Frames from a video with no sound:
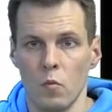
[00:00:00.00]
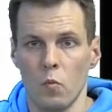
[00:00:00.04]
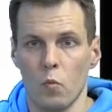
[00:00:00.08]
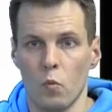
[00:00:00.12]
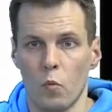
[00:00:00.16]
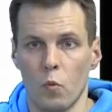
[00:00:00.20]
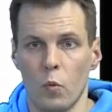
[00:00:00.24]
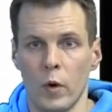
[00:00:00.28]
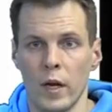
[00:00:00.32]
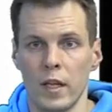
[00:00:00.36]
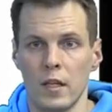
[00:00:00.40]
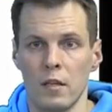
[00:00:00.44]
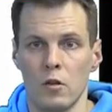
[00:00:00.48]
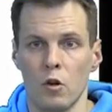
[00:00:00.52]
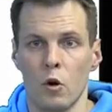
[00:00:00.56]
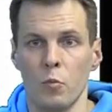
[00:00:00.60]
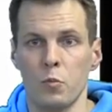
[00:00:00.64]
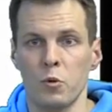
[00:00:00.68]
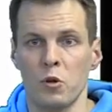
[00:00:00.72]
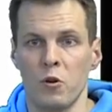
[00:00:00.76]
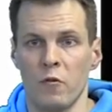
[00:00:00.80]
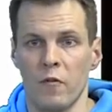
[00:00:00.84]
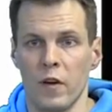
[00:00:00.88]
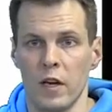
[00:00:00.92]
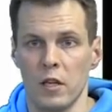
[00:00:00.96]
which
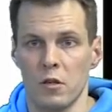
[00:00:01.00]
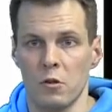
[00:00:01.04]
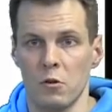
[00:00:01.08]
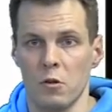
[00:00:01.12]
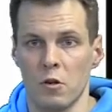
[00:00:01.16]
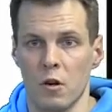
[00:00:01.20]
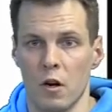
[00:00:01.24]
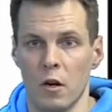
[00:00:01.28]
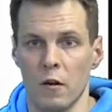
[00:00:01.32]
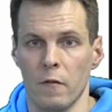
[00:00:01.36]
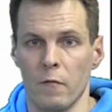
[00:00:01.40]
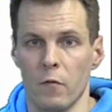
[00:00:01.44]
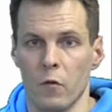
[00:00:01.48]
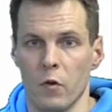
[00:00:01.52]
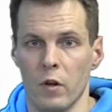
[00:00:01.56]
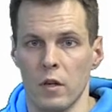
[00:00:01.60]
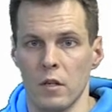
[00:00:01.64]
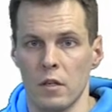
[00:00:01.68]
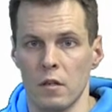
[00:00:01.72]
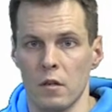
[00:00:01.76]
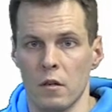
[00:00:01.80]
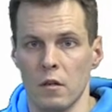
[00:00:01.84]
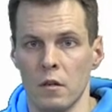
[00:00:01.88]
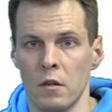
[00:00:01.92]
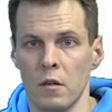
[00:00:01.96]
observations are
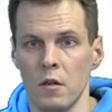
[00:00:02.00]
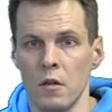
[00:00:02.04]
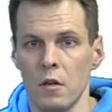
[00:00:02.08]
influential.